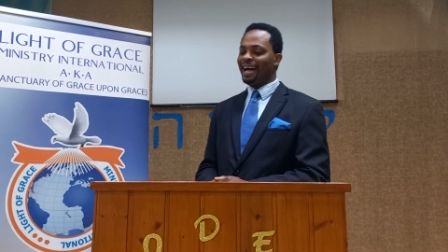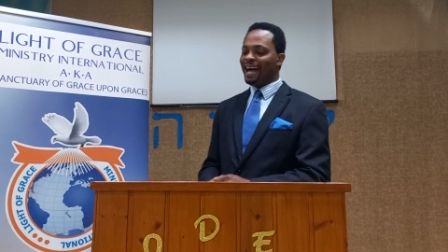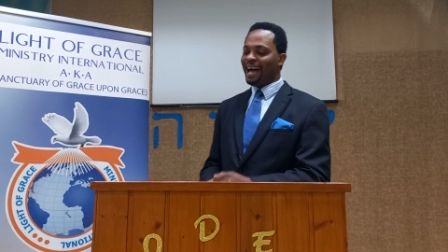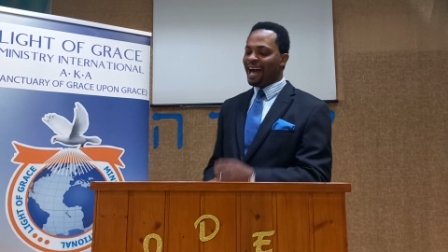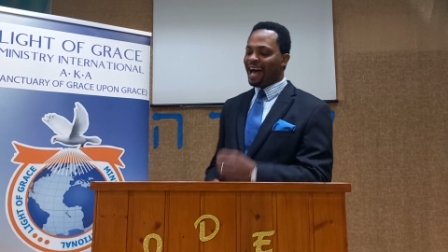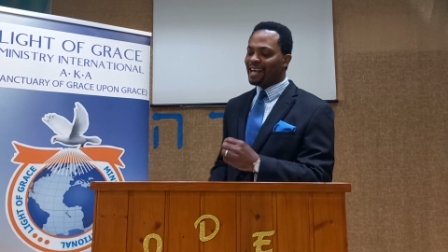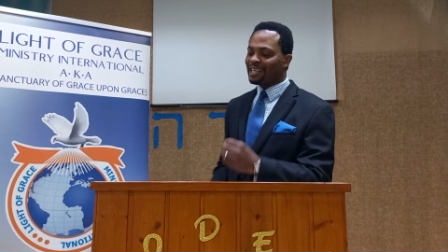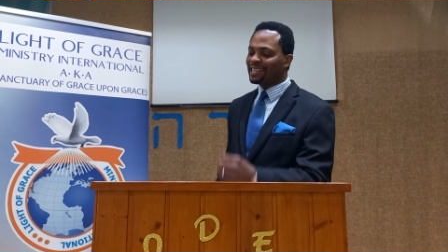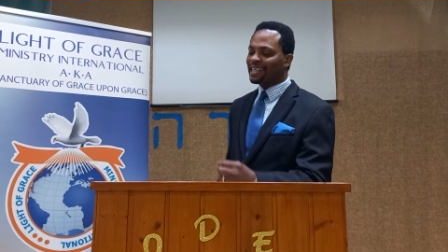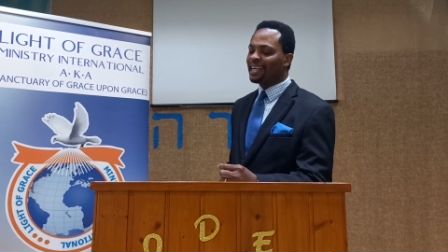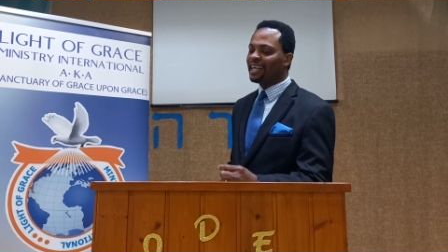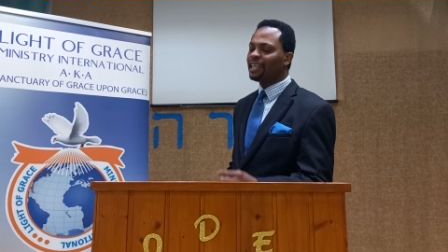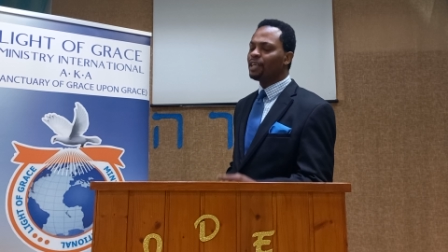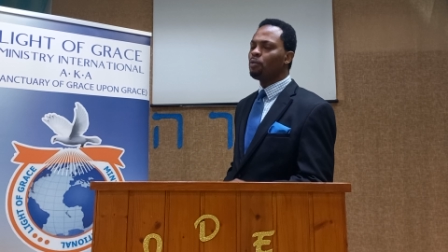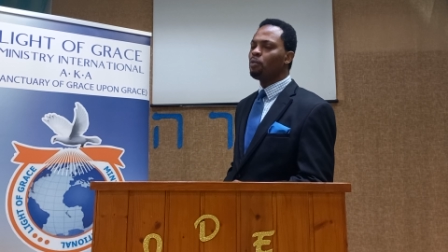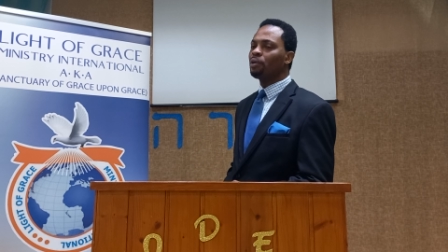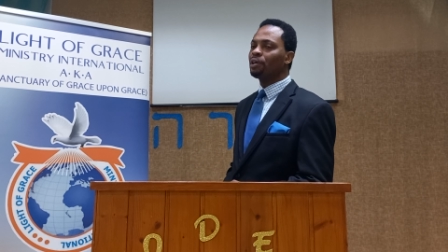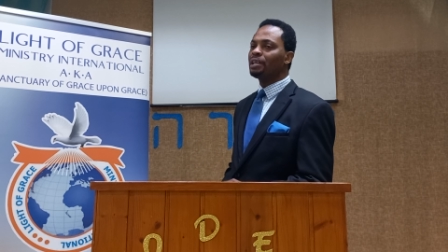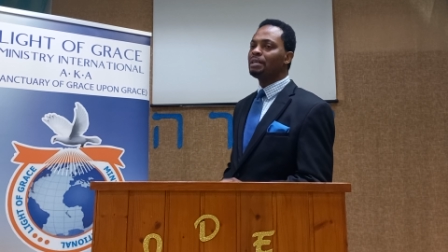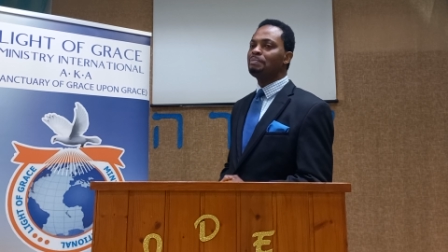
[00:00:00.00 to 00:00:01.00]
Asking
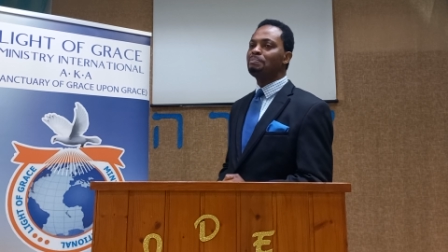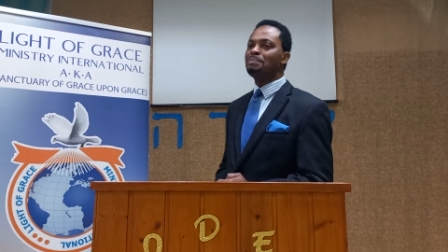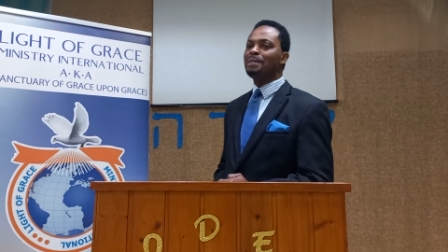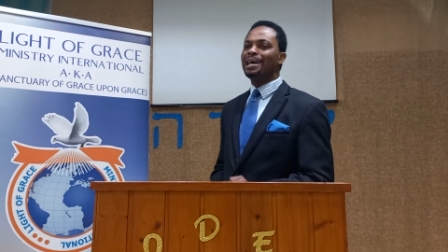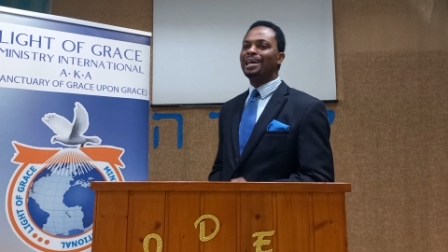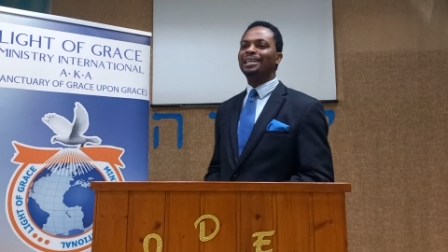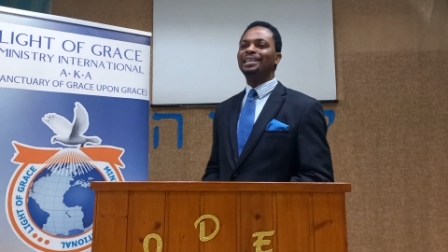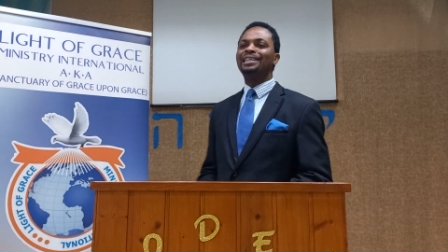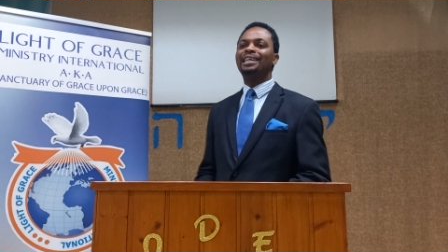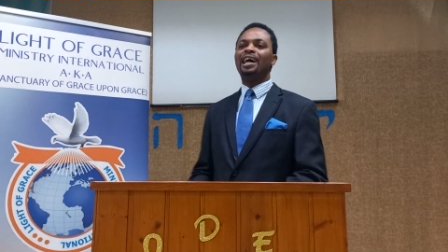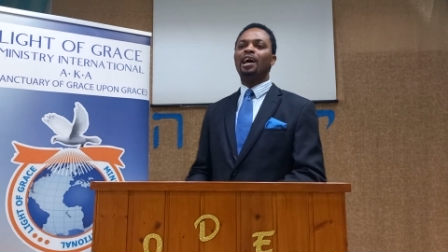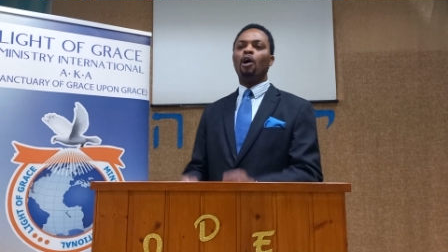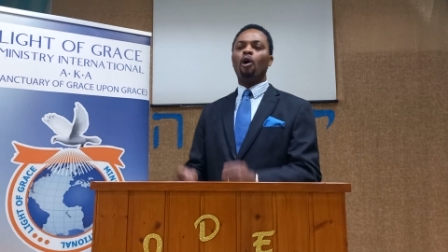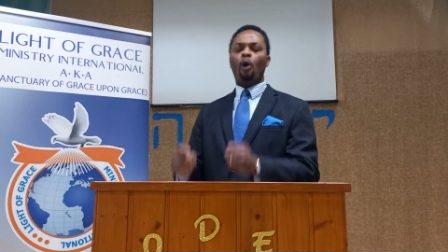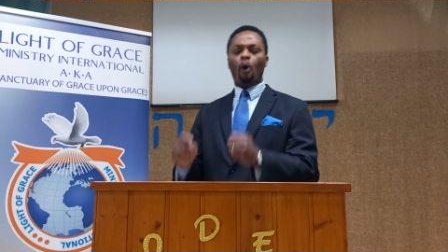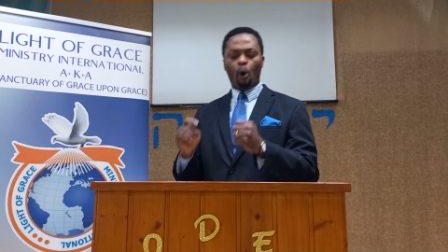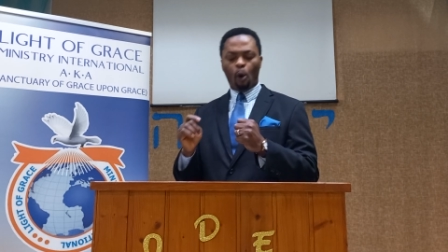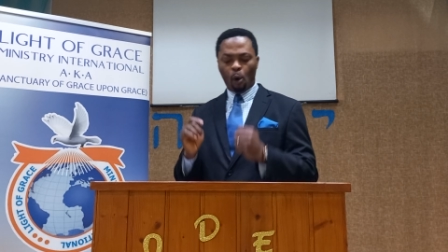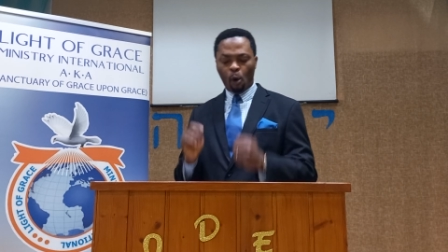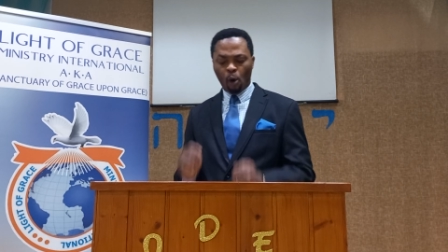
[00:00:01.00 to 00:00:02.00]
will remain
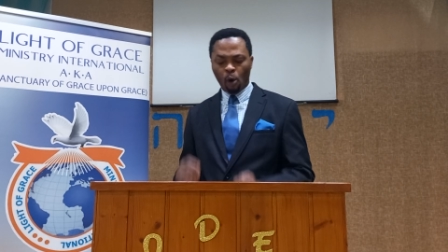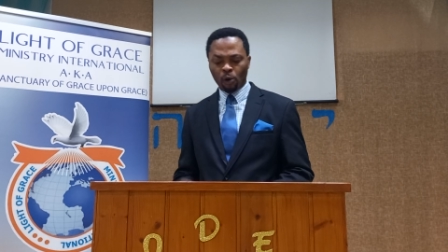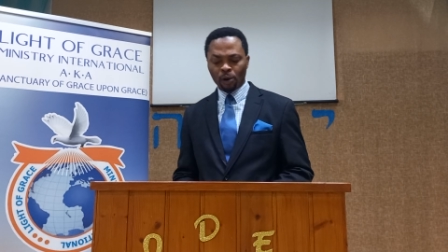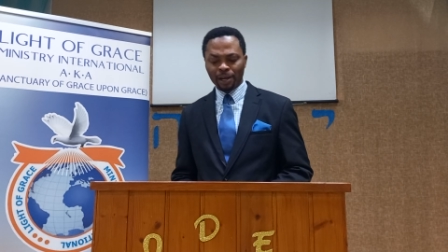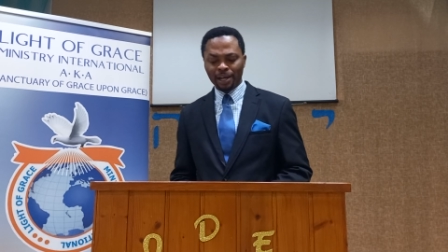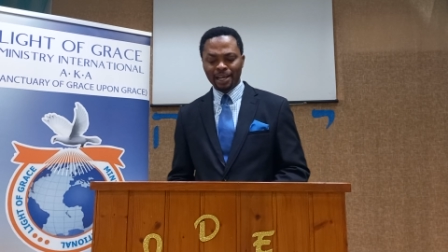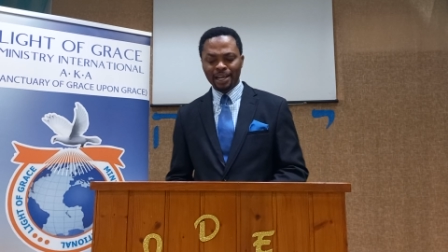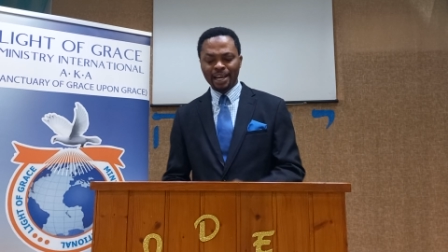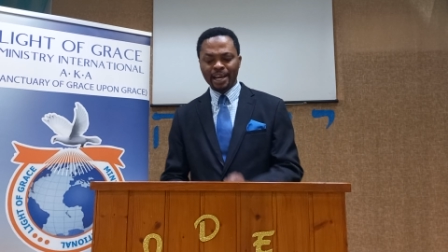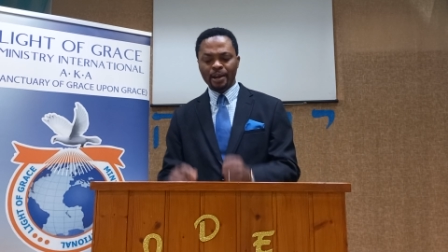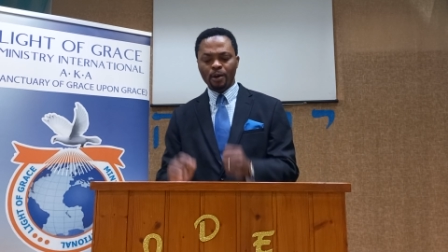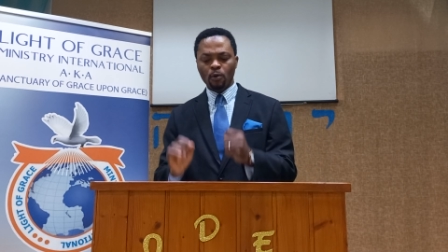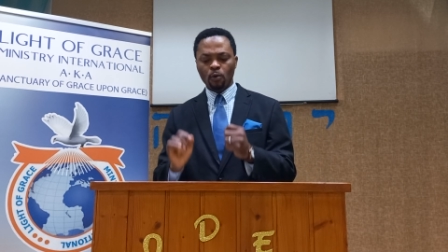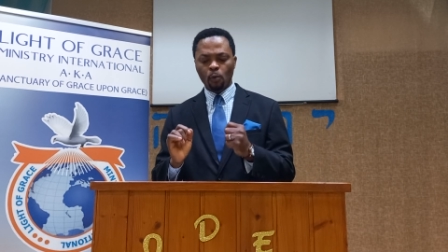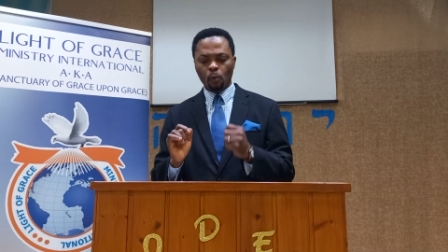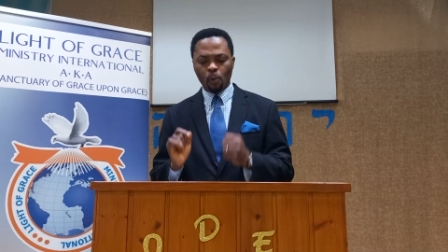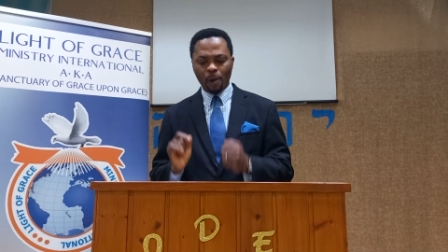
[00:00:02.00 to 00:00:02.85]
the only